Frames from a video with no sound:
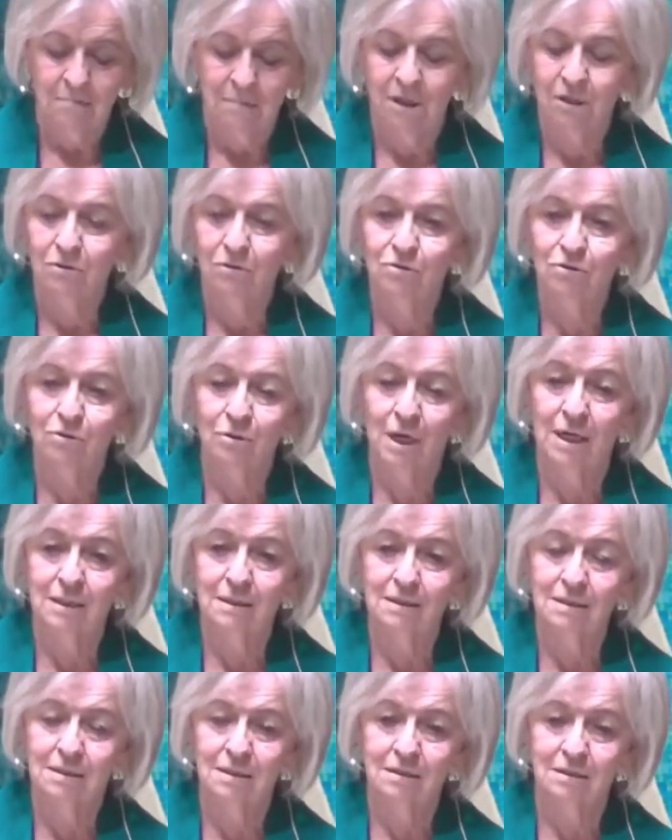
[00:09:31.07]
may you
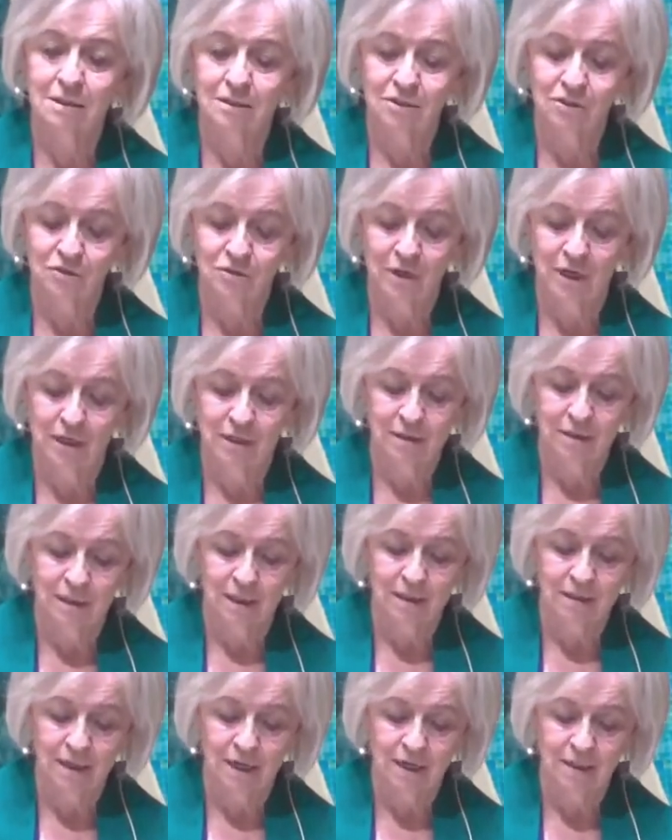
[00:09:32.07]
trust in the strength
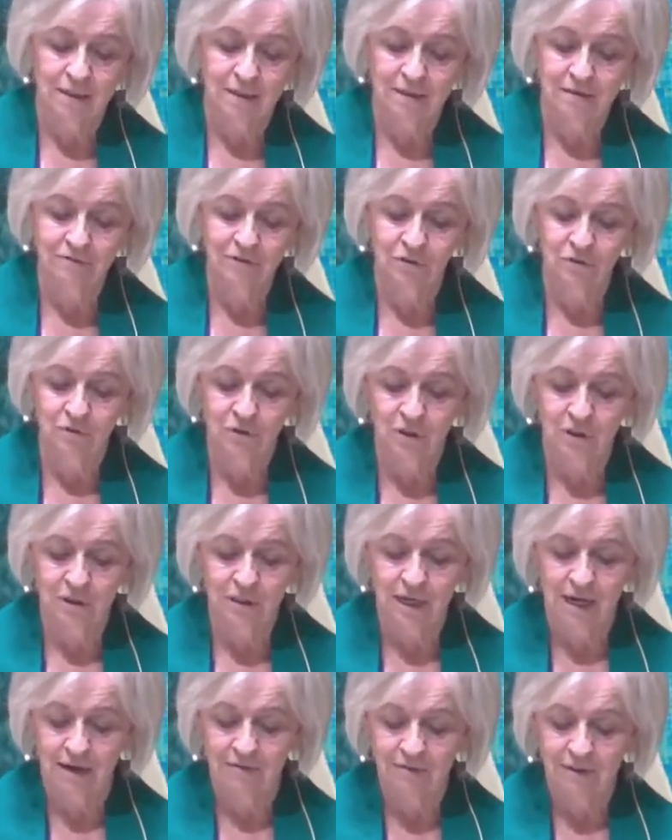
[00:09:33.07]
that God gives you to
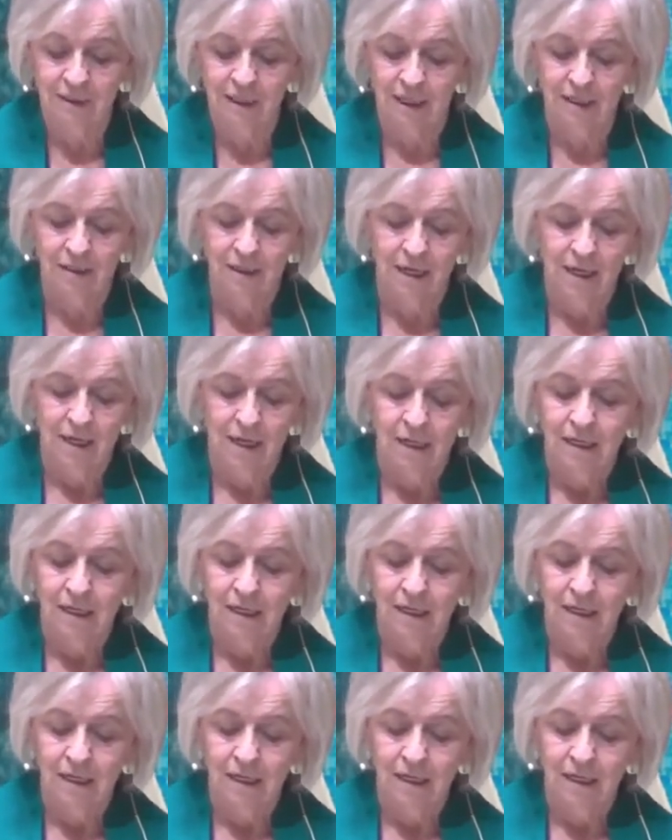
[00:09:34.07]
navigate